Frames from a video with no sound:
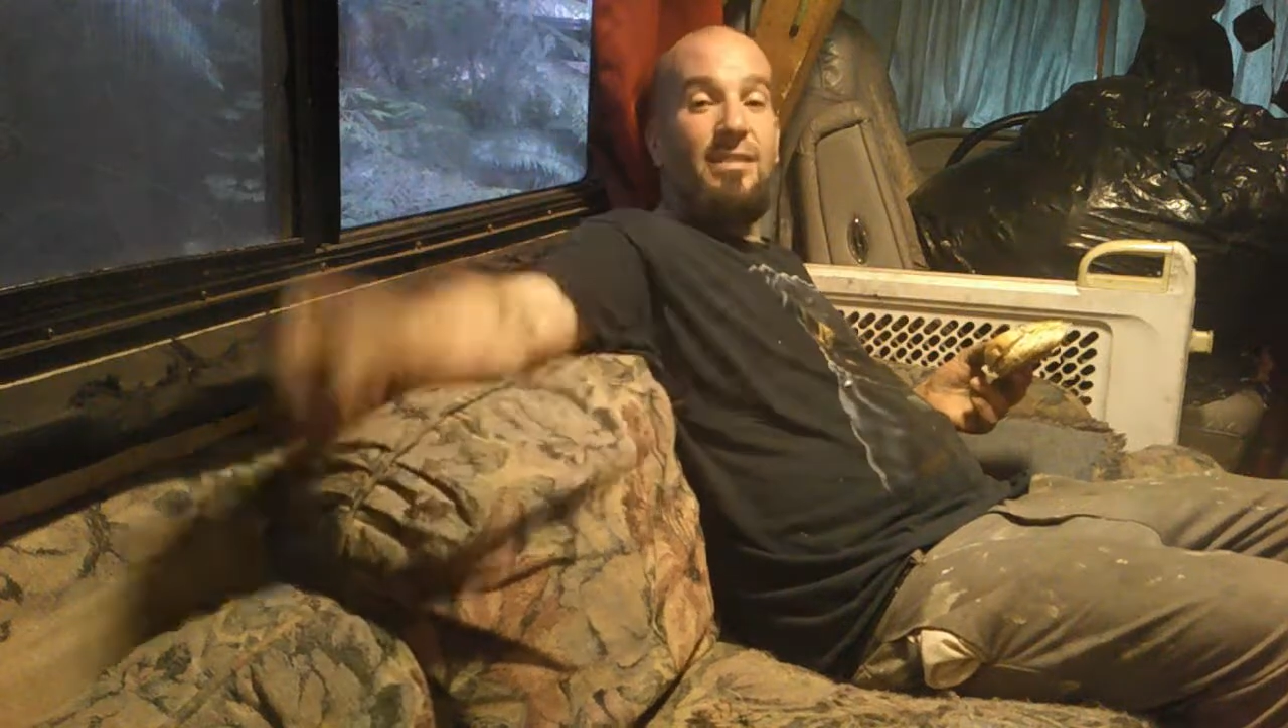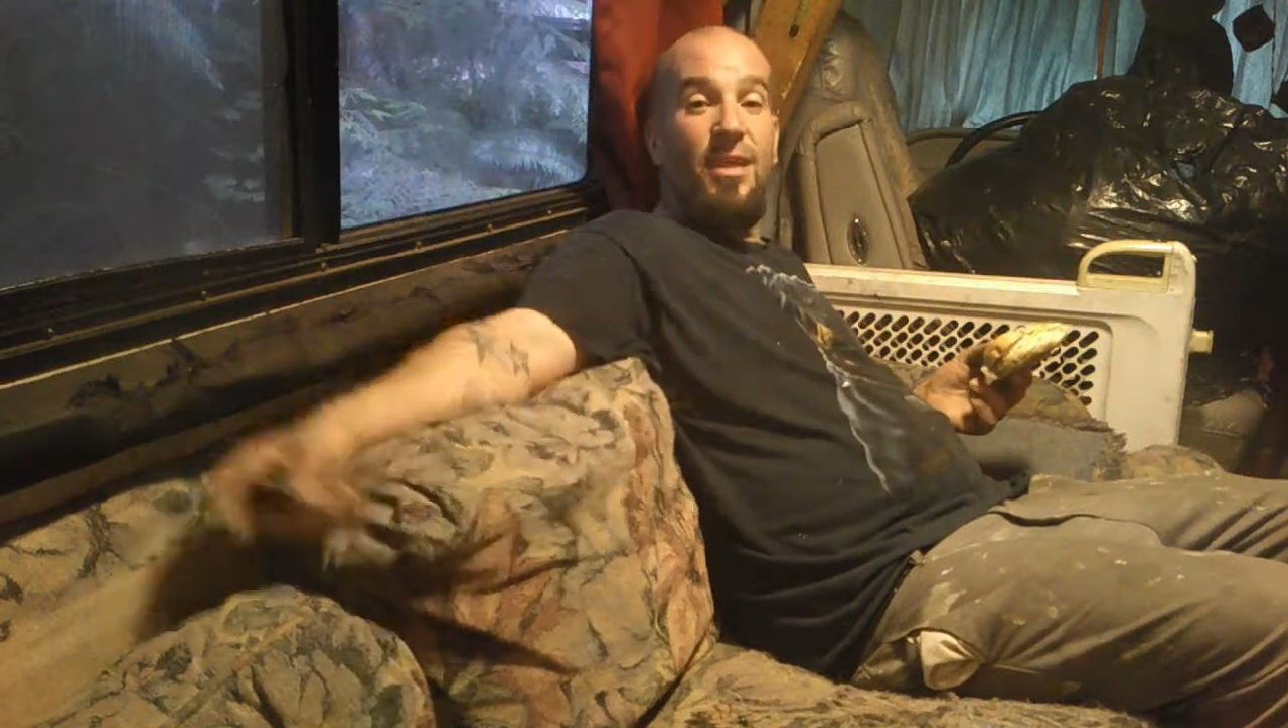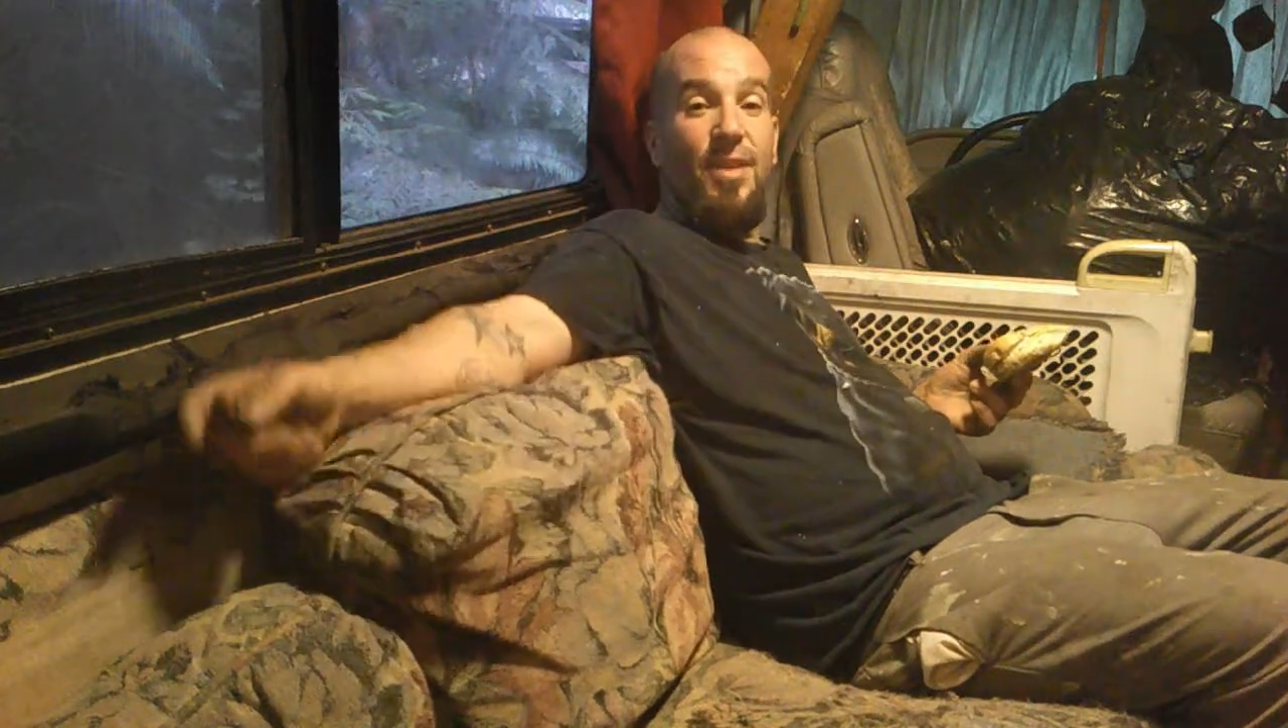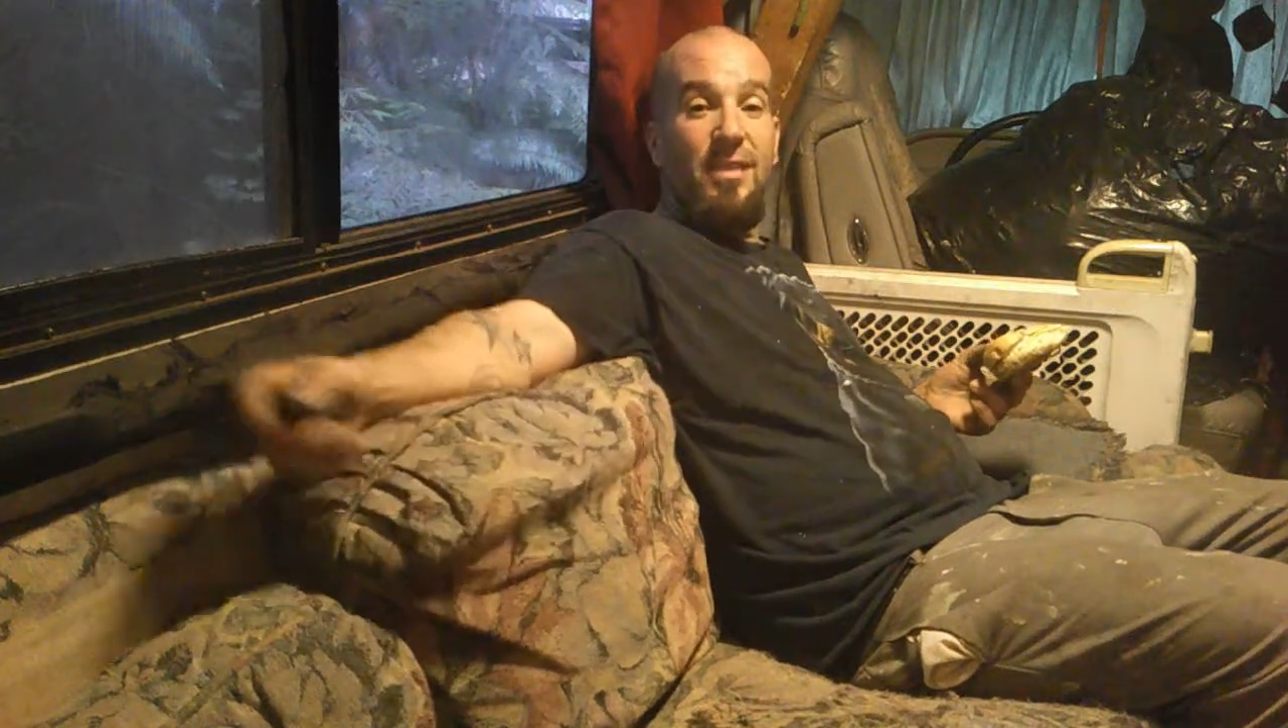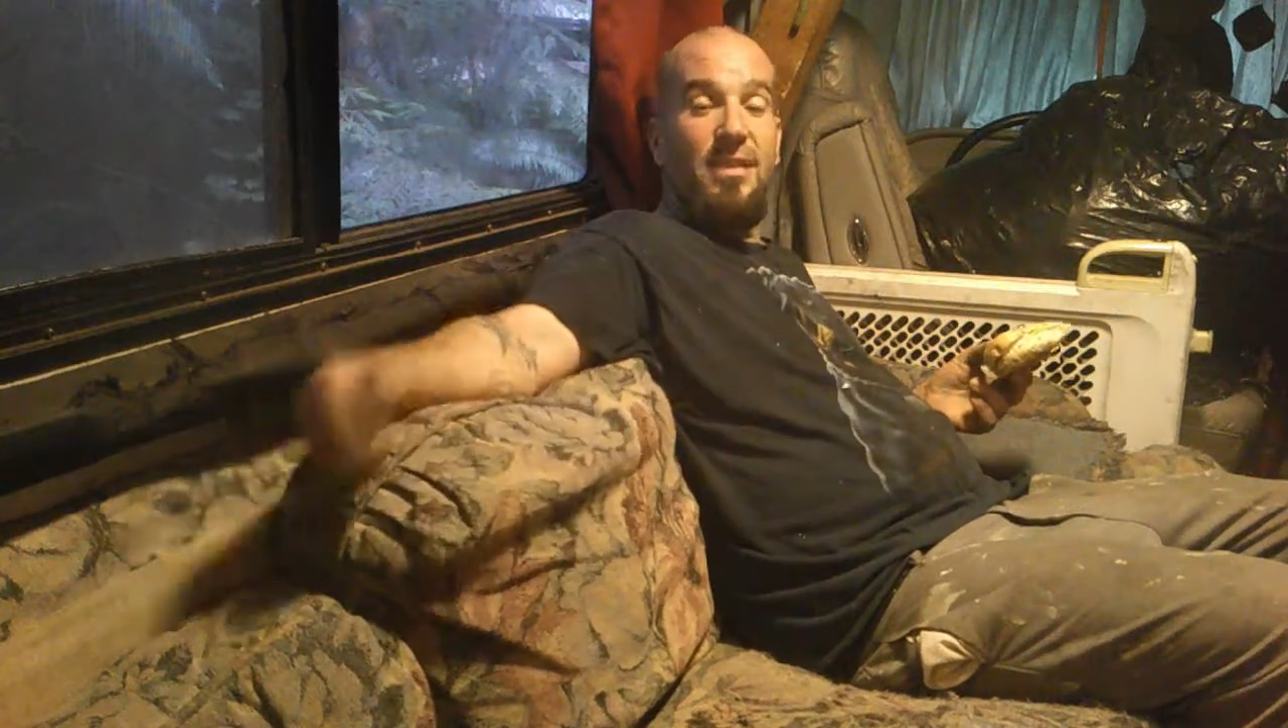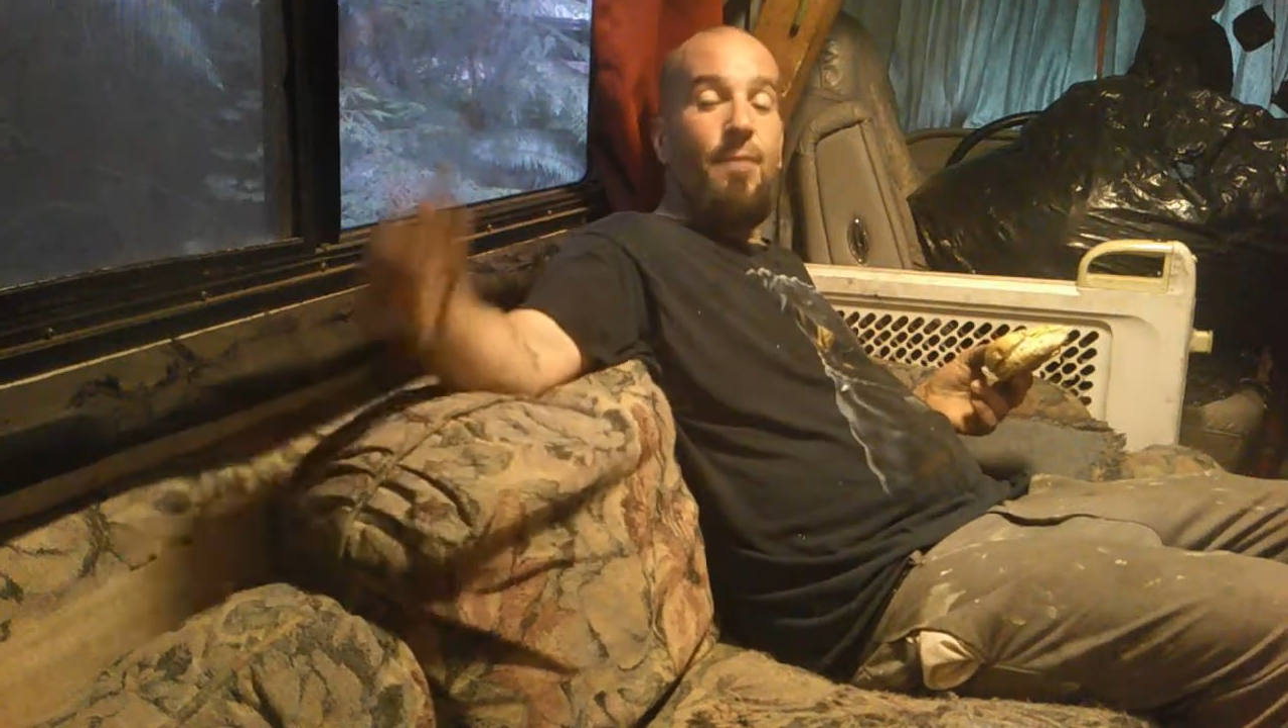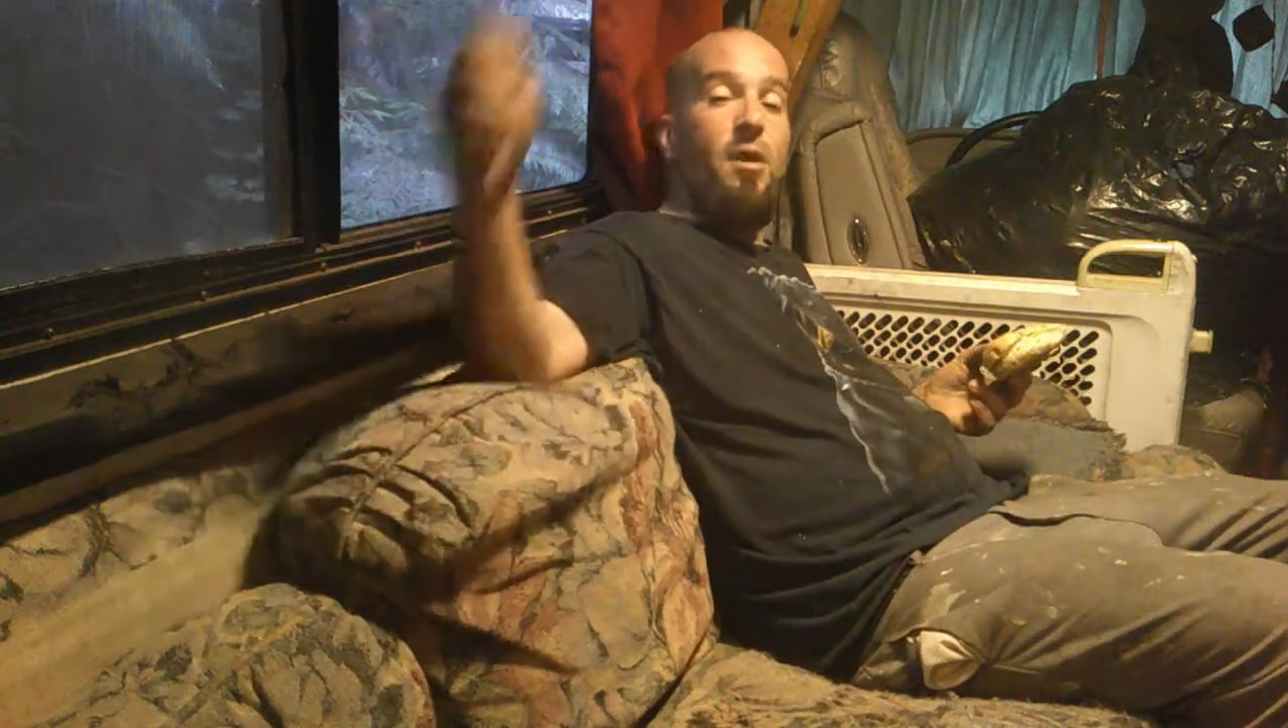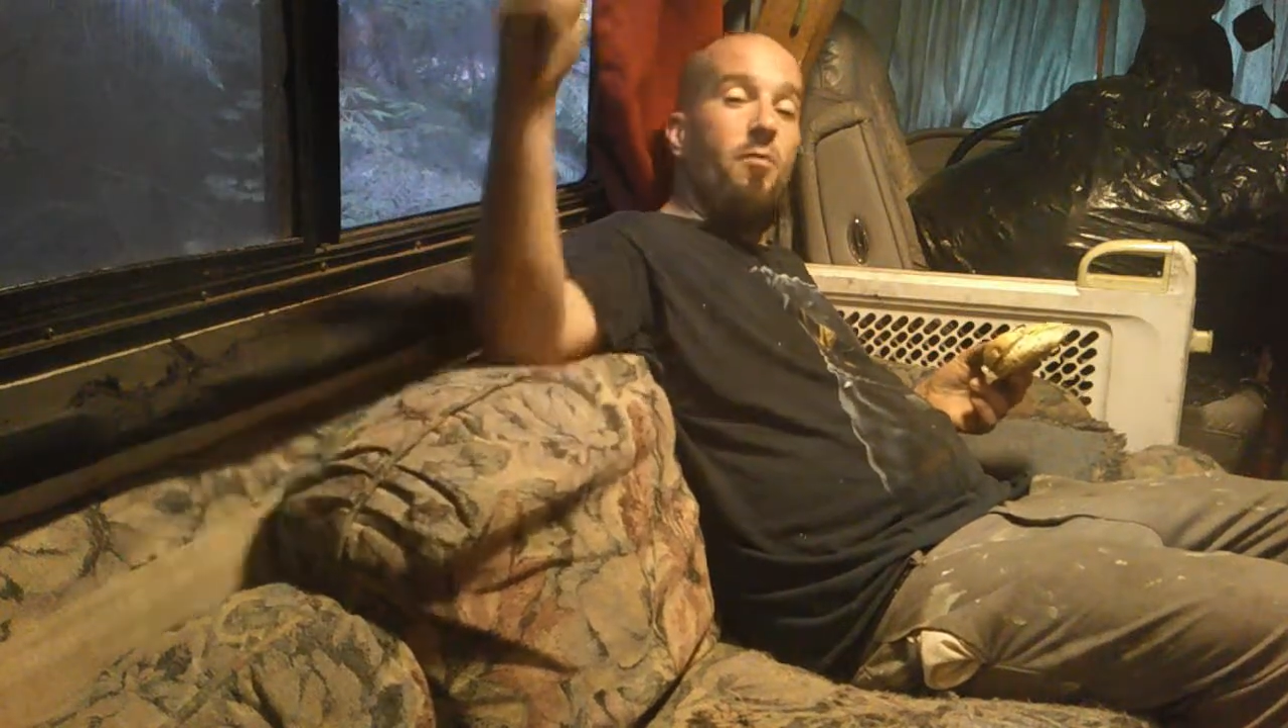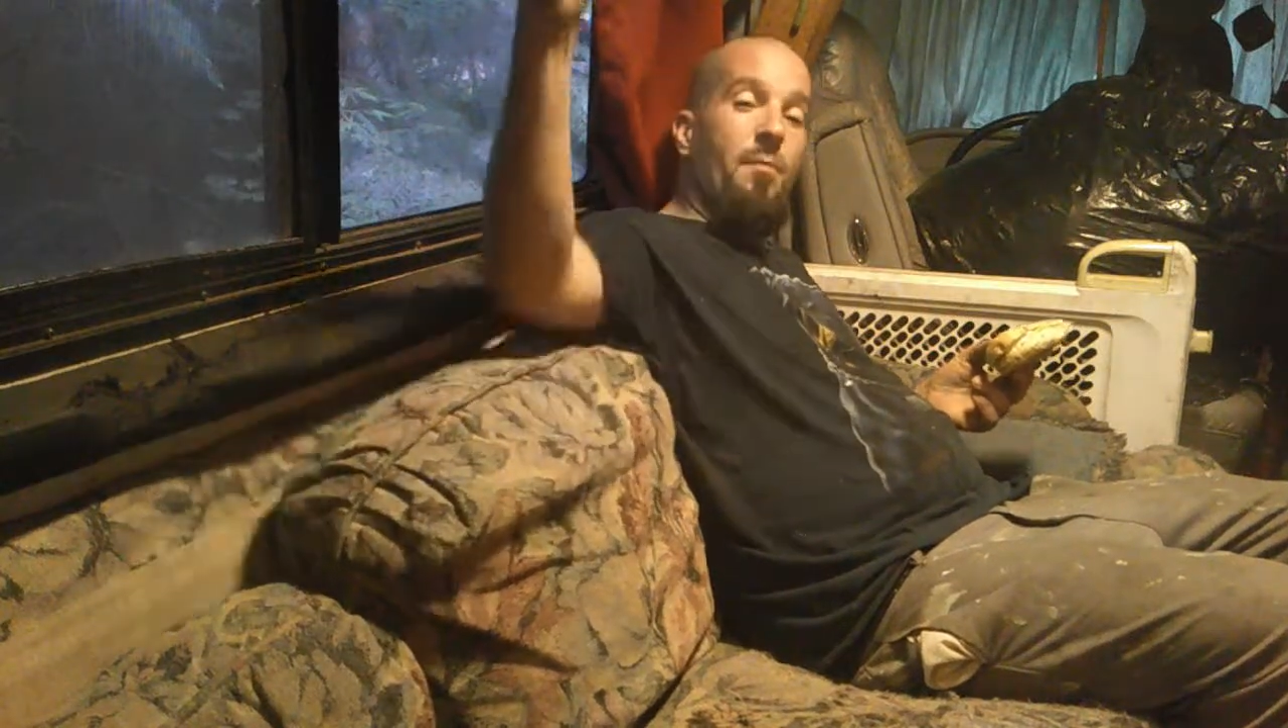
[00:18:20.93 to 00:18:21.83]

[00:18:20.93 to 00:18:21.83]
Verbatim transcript: till next time.